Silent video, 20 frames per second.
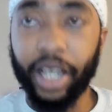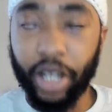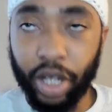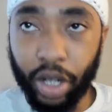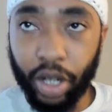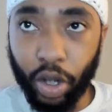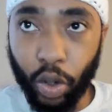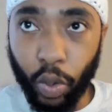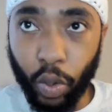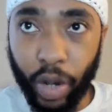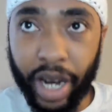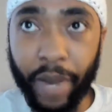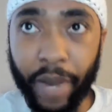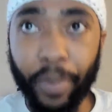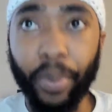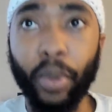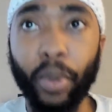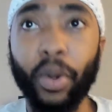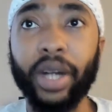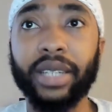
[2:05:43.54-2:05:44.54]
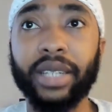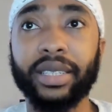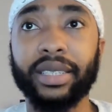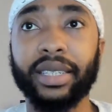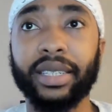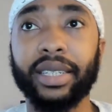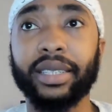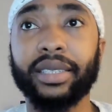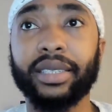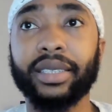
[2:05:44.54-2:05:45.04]
Great point,
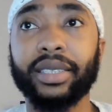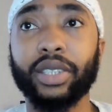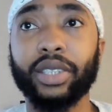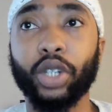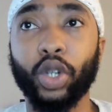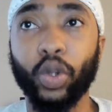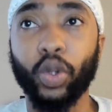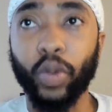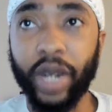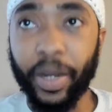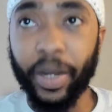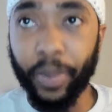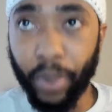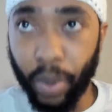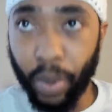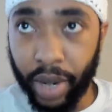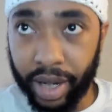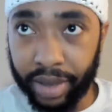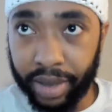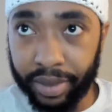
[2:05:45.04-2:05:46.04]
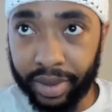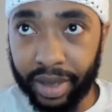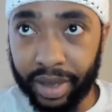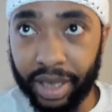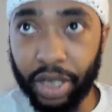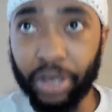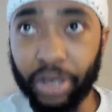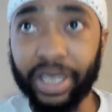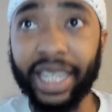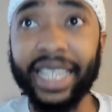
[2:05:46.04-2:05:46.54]
sis. Great point.
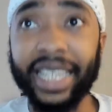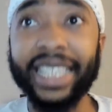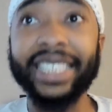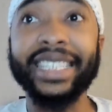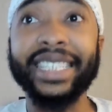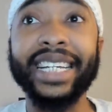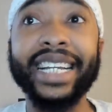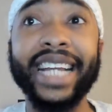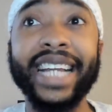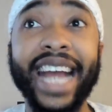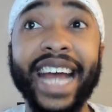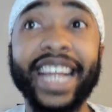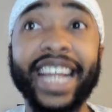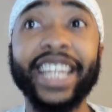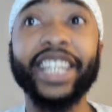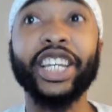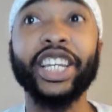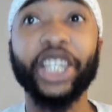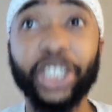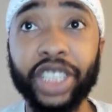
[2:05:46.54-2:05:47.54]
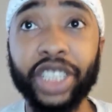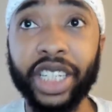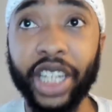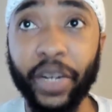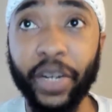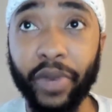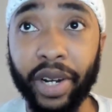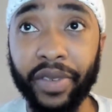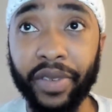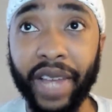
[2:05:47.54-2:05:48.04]
You said he did not initially
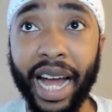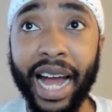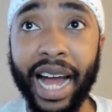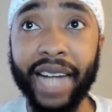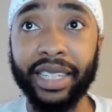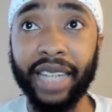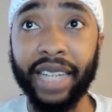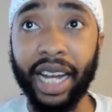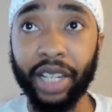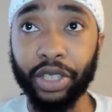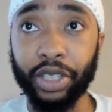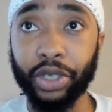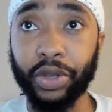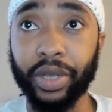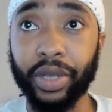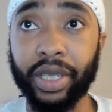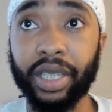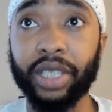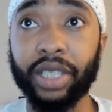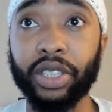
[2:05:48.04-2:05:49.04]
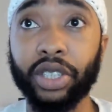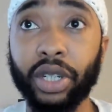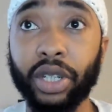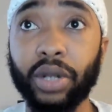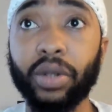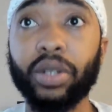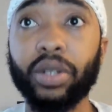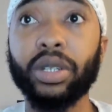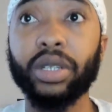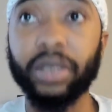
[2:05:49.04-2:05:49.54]
get rid of the idolatry
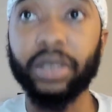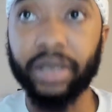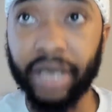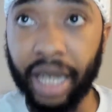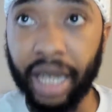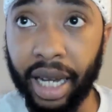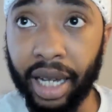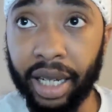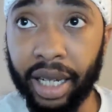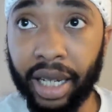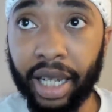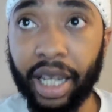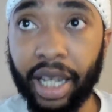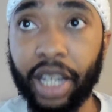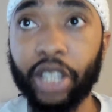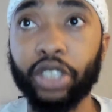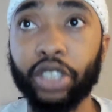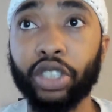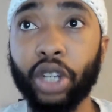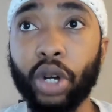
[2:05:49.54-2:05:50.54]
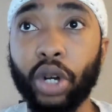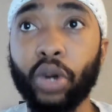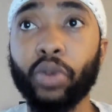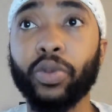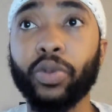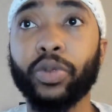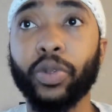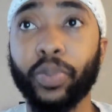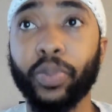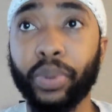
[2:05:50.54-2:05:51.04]
until Huldah
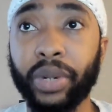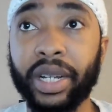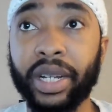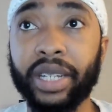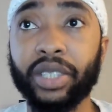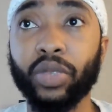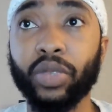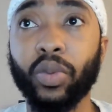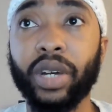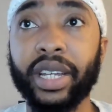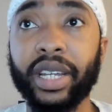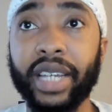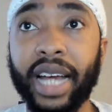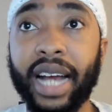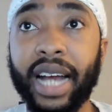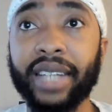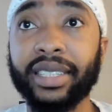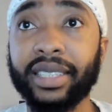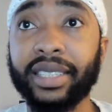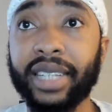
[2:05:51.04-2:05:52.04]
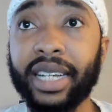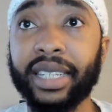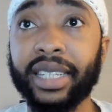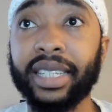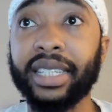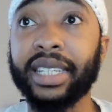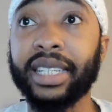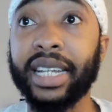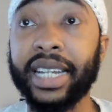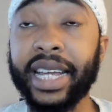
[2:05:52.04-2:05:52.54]
told the priest what Yah said,
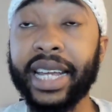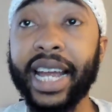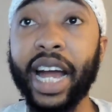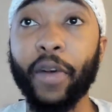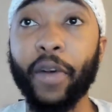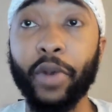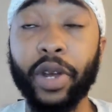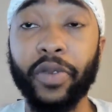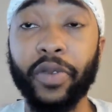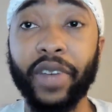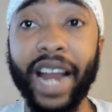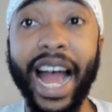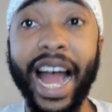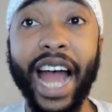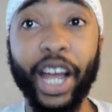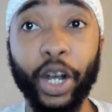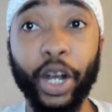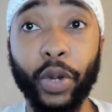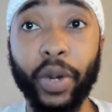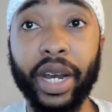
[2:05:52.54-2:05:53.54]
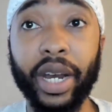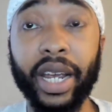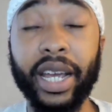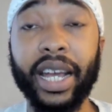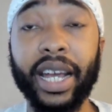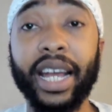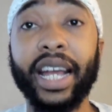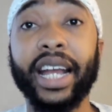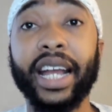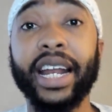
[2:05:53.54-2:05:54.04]
then he got rid of it. I agree.
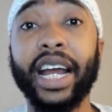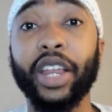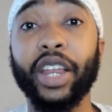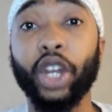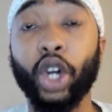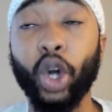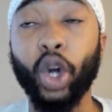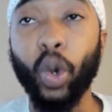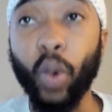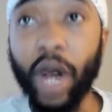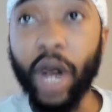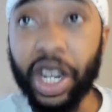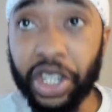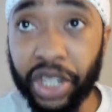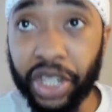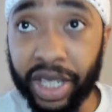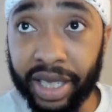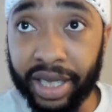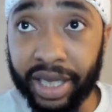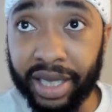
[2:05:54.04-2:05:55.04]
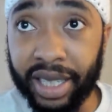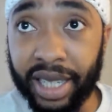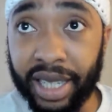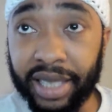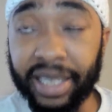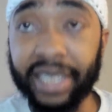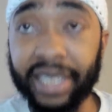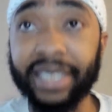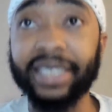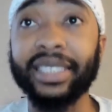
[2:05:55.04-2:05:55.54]
Now, the question,
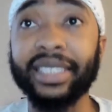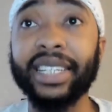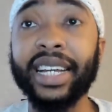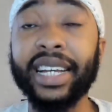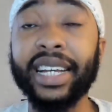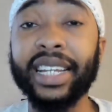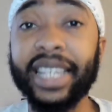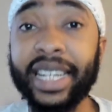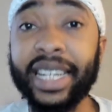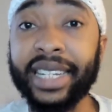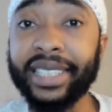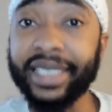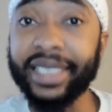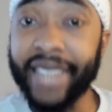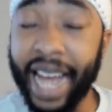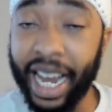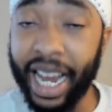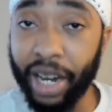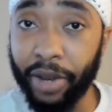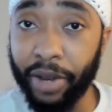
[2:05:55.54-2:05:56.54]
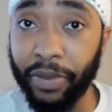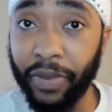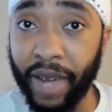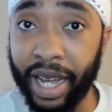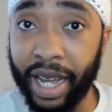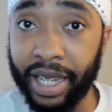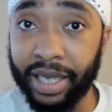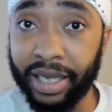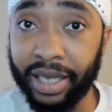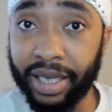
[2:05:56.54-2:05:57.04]
sis, is did he
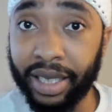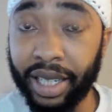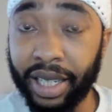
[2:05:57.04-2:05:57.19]
sacrifice